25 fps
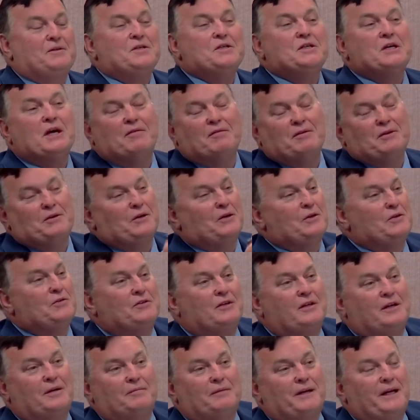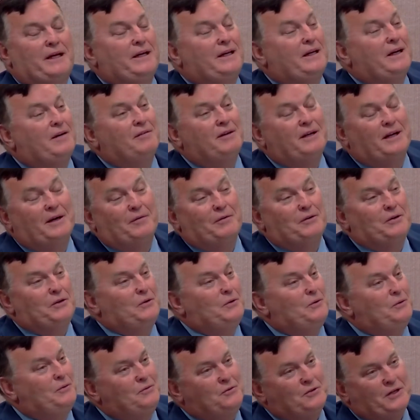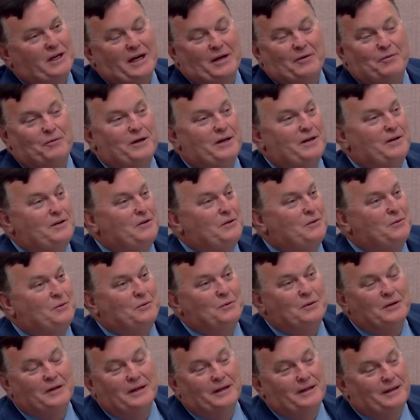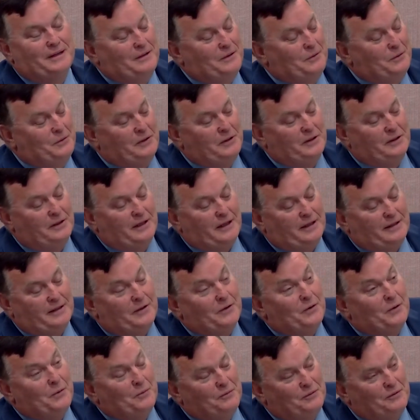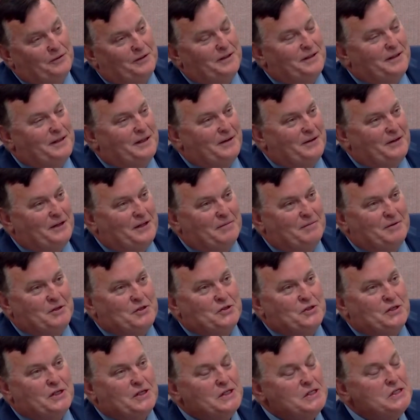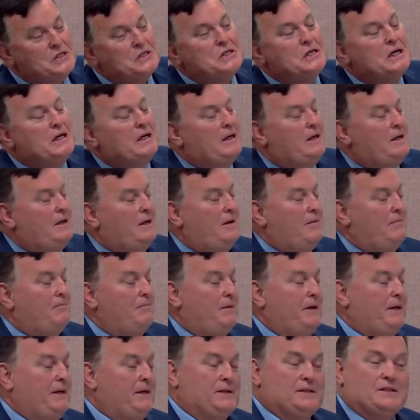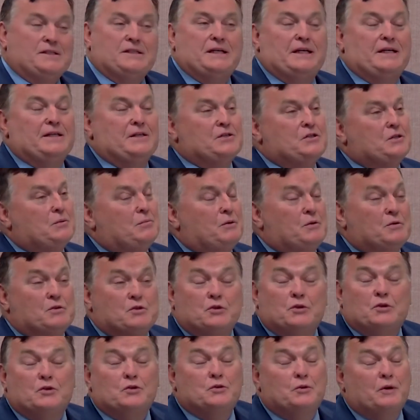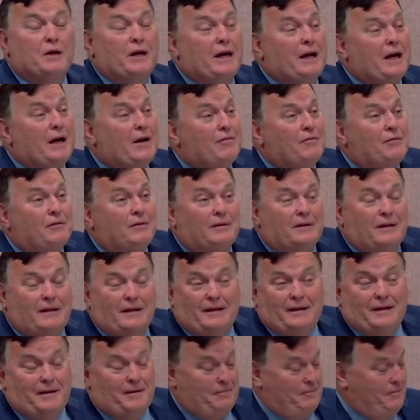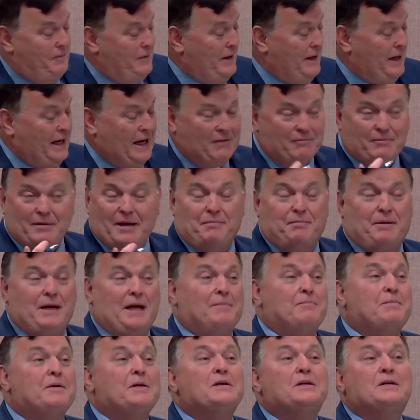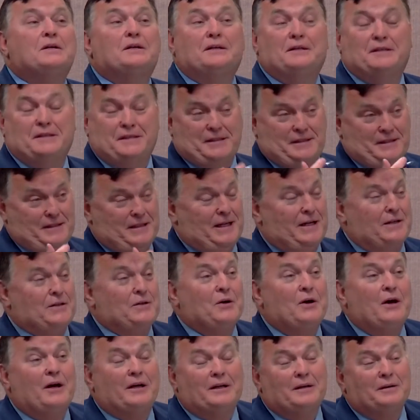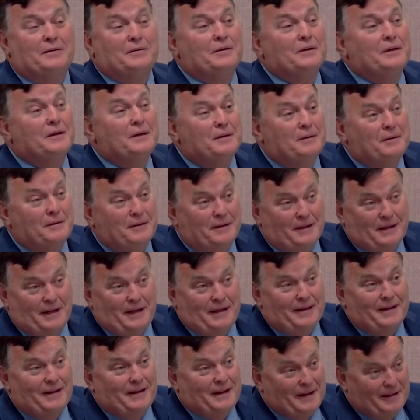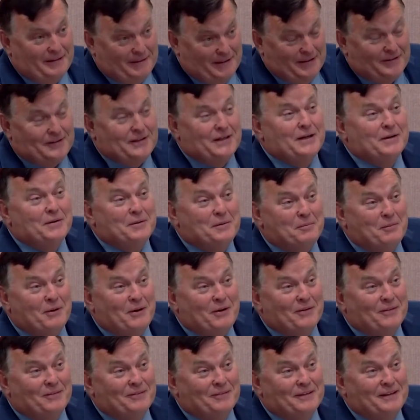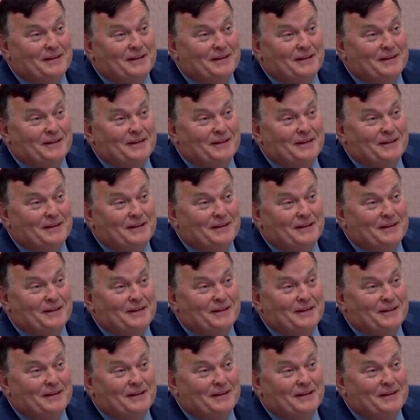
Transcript: Kevin, you're the selectman. Hey, Kevin, how are you? Jack Reardon, newly elected, hopefully, county commissioner. I understand there's some concerns you have. I have my paper. Start talking. I'd like to hear them all.